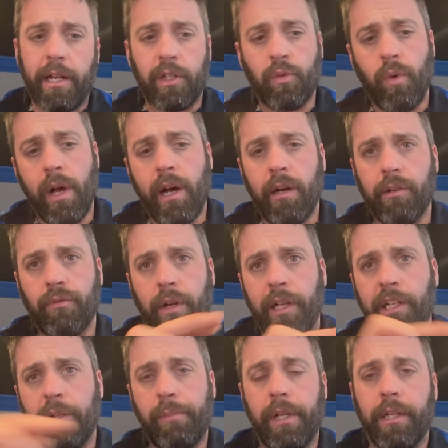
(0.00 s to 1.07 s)
as well and run
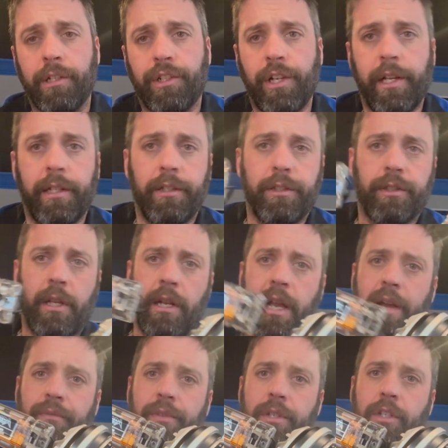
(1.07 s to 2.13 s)
independent channels and
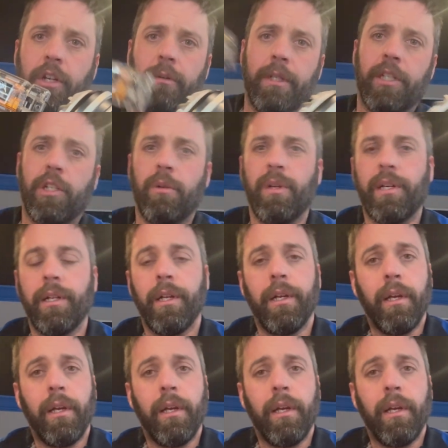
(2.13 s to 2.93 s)
have this going to it.